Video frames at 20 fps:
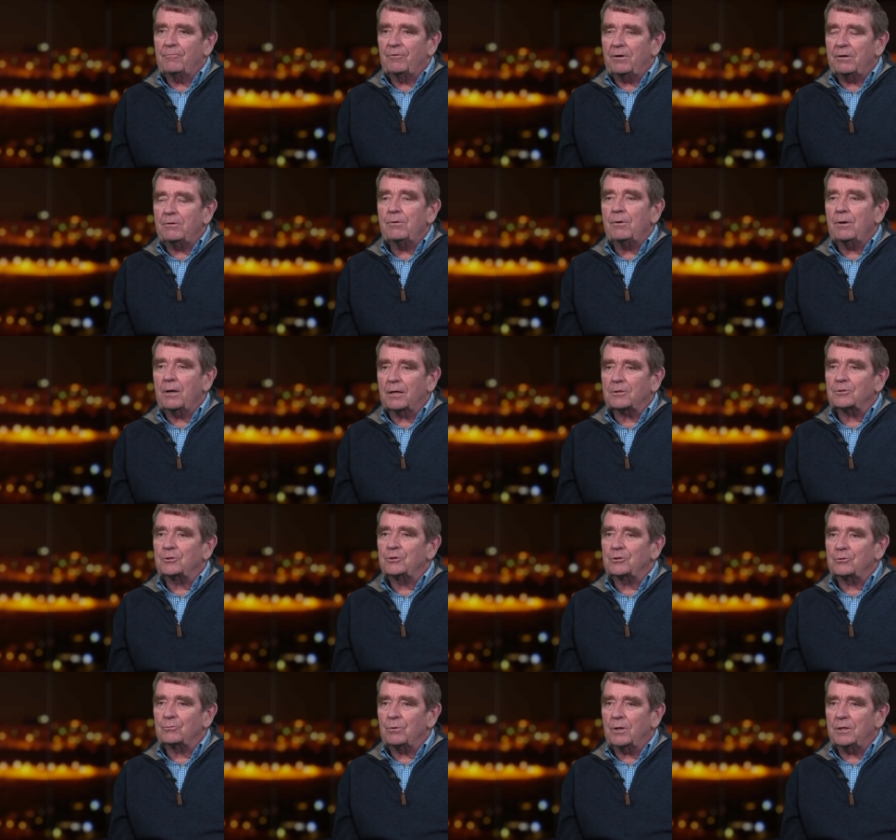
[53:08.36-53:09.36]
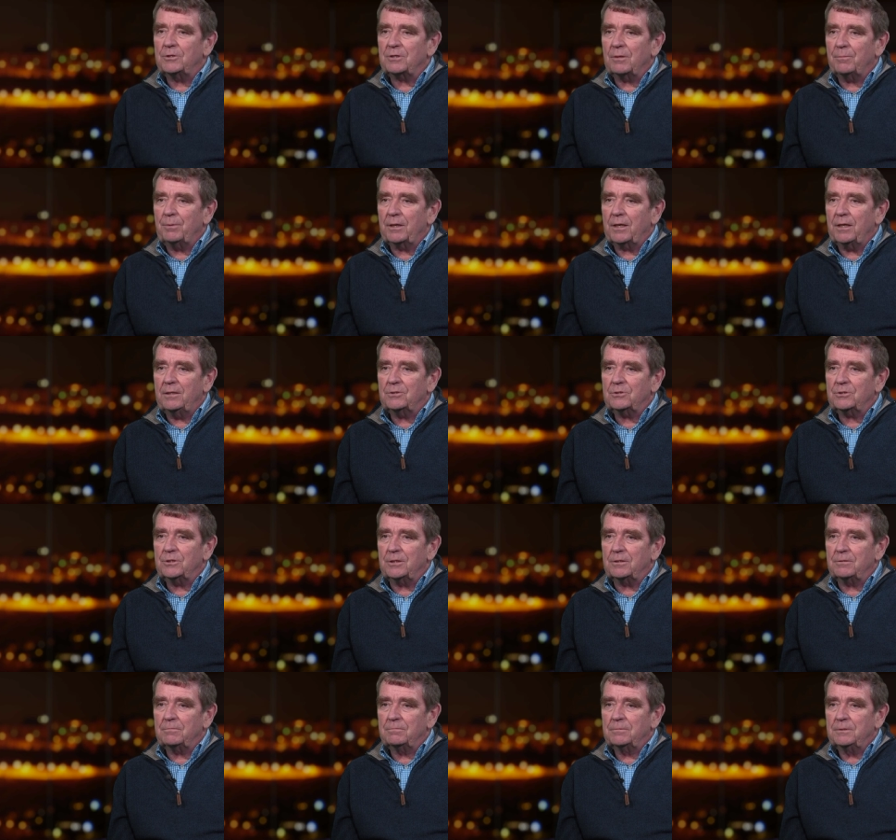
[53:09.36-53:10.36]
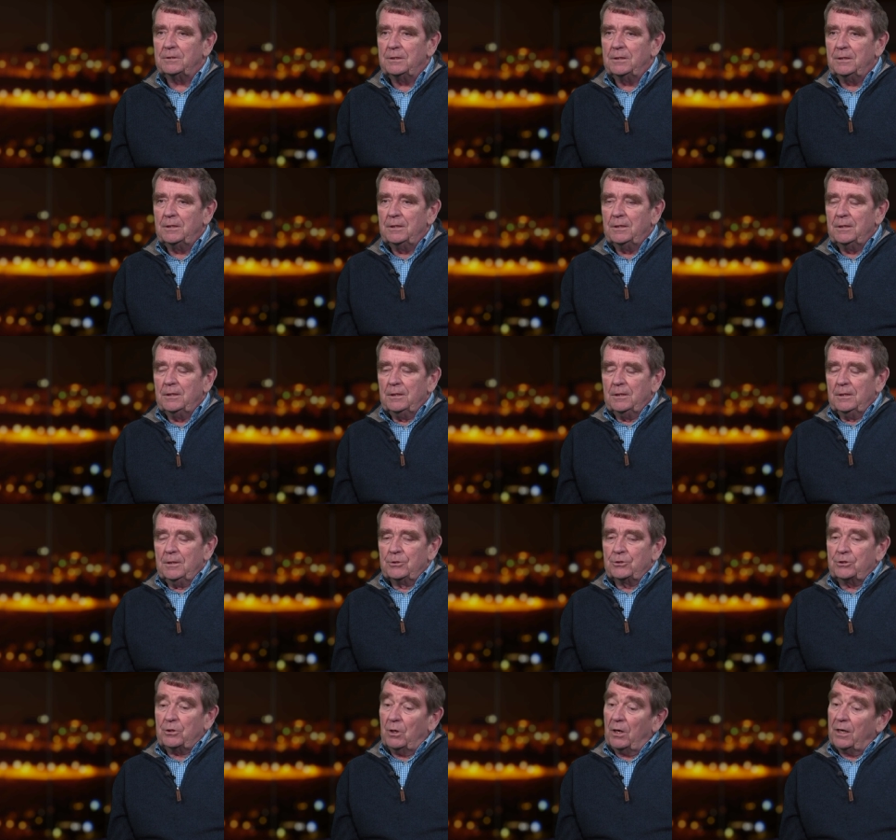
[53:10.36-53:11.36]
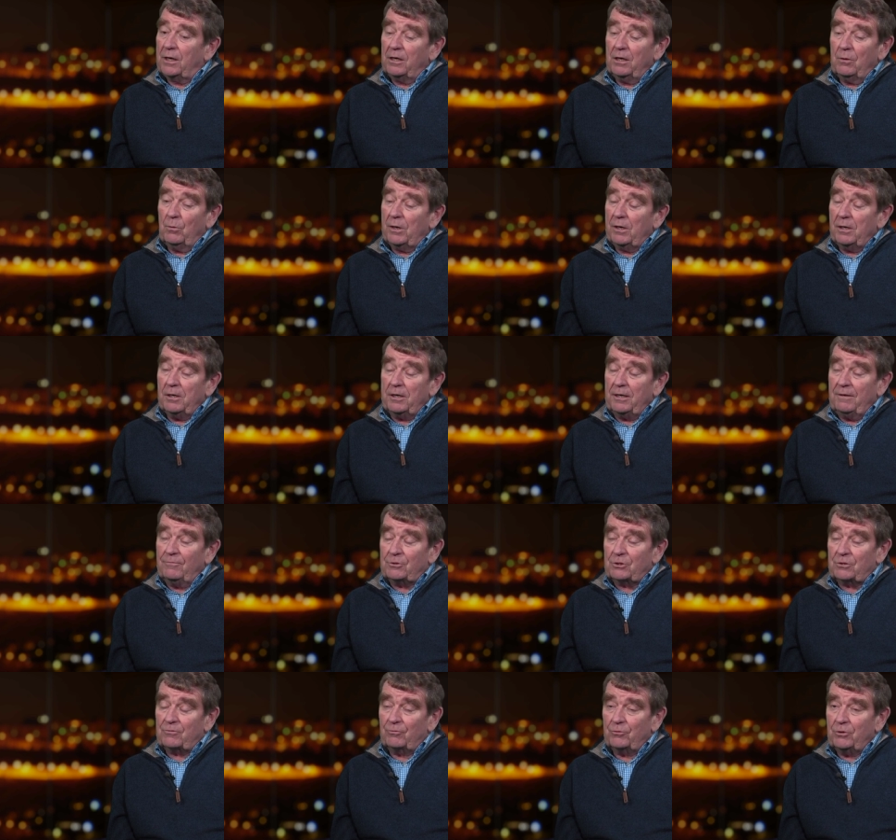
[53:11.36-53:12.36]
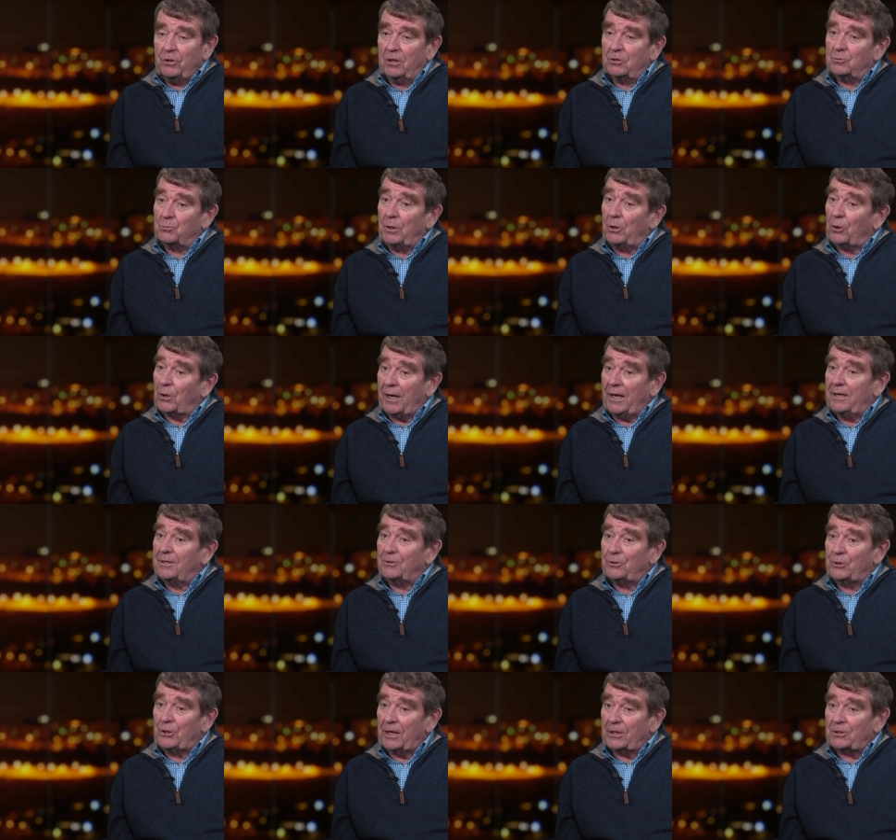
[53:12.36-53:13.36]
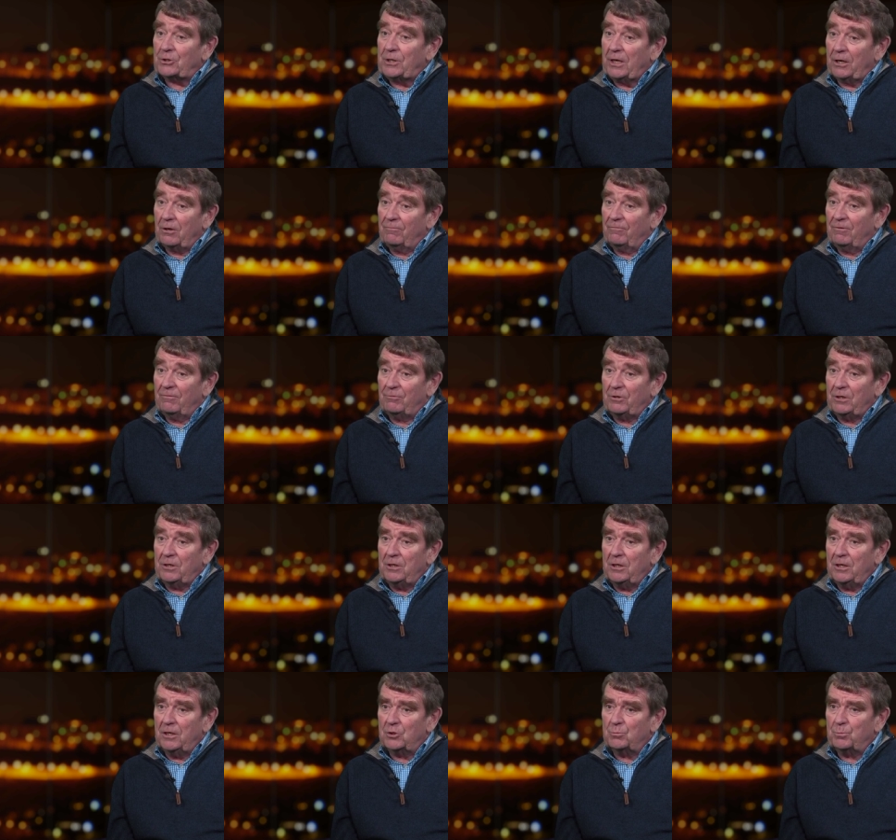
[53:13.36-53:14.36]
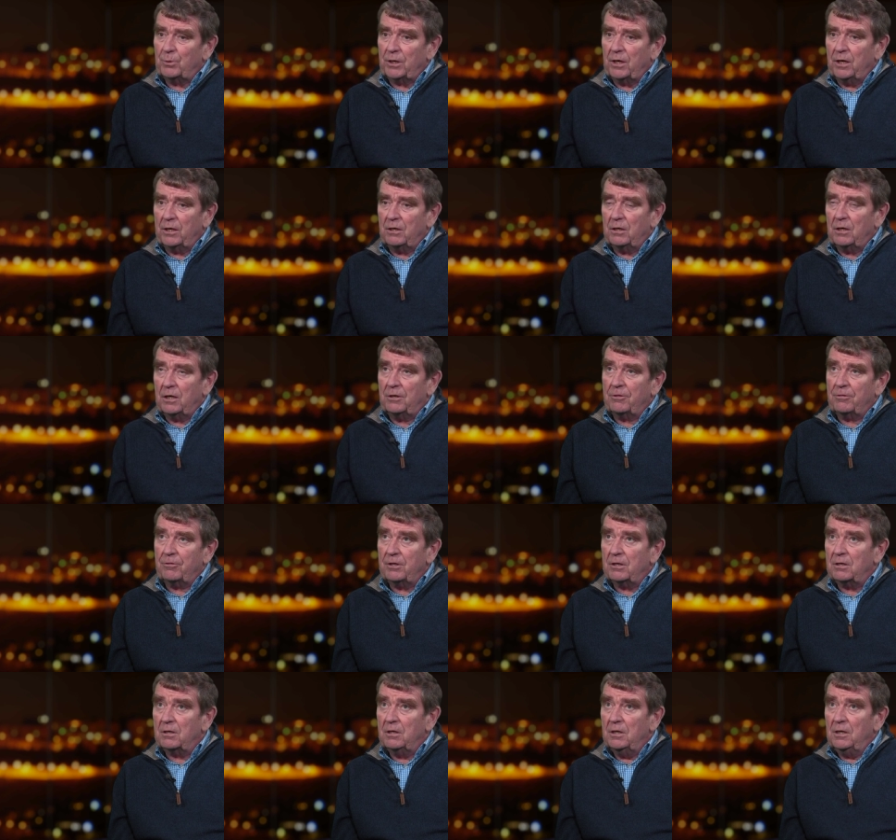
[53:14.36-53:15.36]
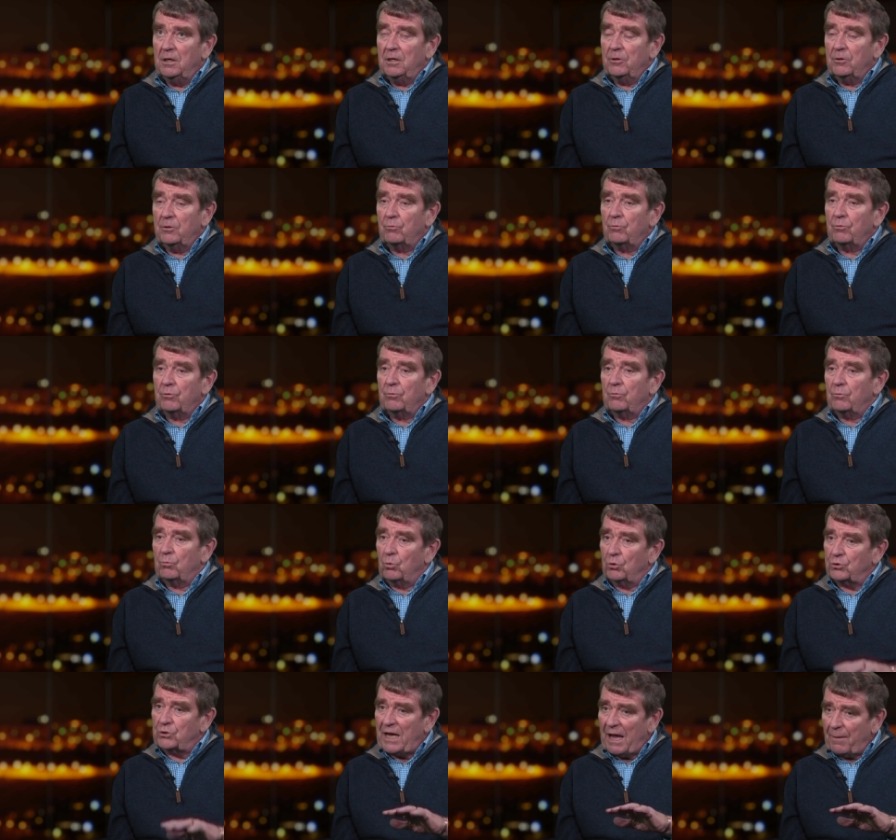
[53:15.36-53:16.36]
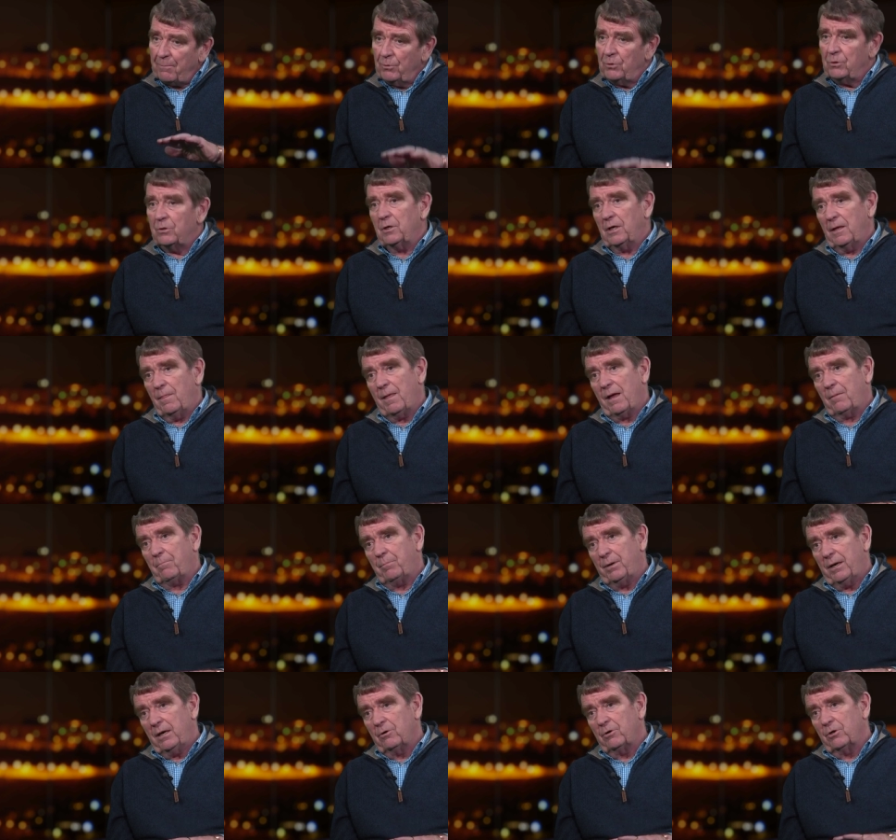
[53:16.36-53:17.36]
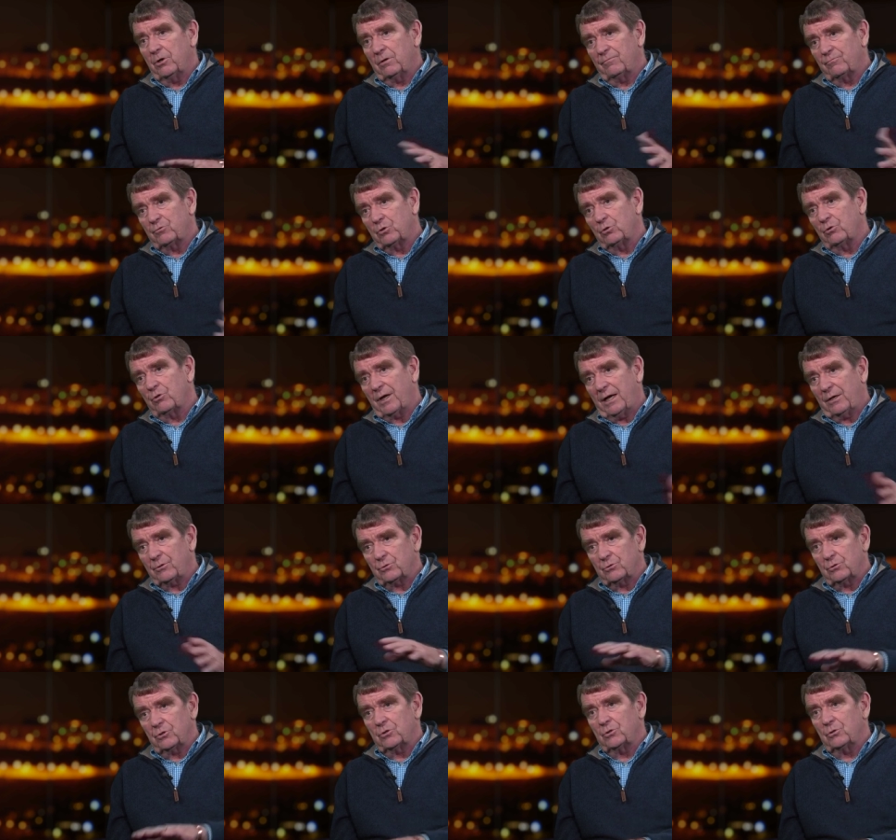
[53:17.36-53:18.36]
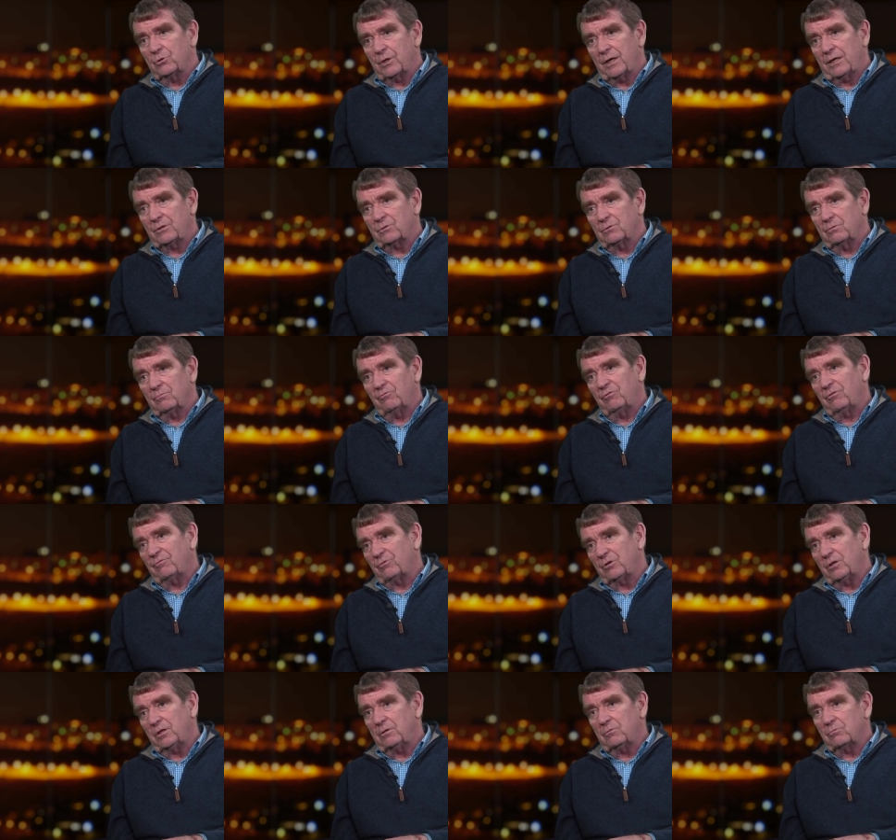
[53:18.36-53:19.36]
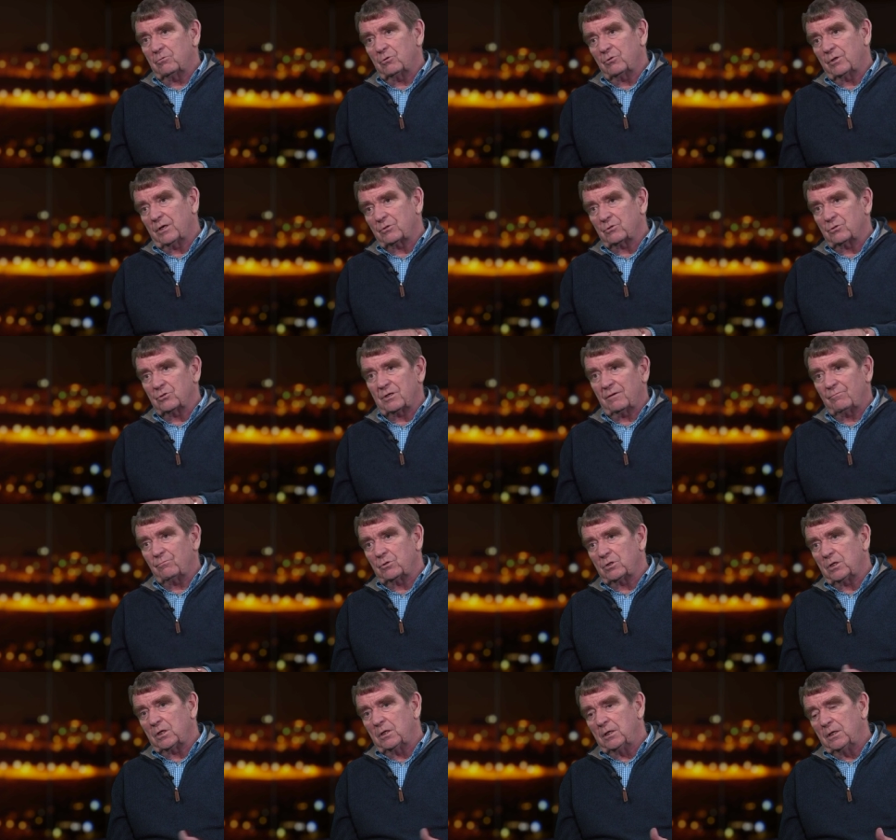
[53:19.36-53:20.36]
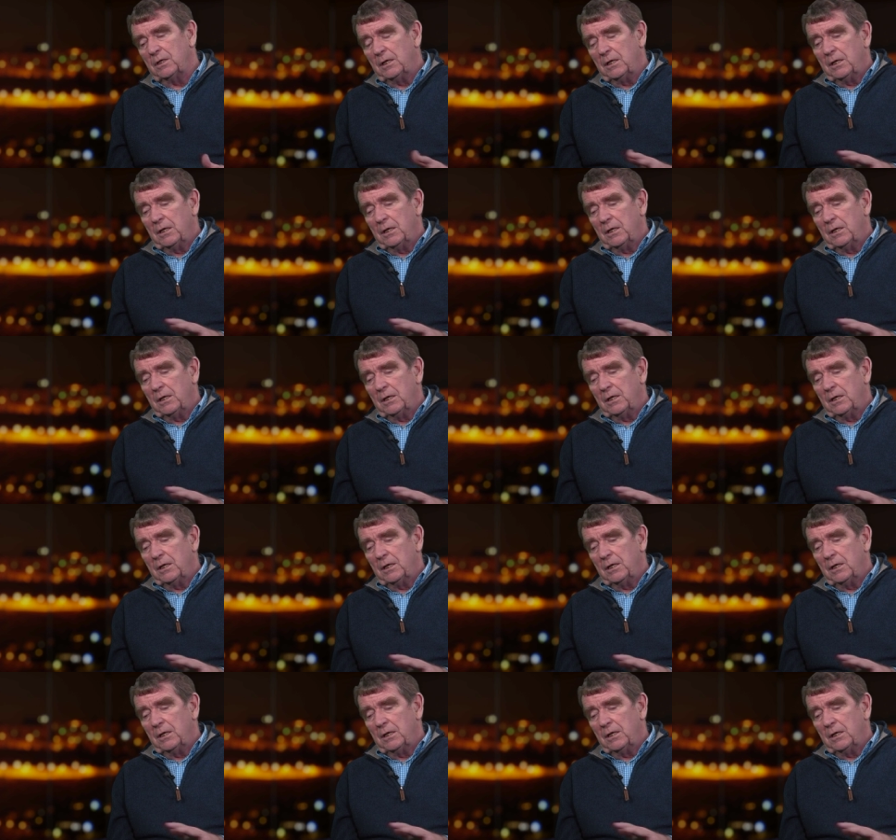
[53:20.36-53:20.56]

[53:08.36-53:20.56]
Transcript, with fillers: very reluctant to rise up against it. So I don't know where it leaves us, you know, as we look ahead to the next 10 or 15 years. But I, I think what's happened in that period of 2000 to 2015, 2017,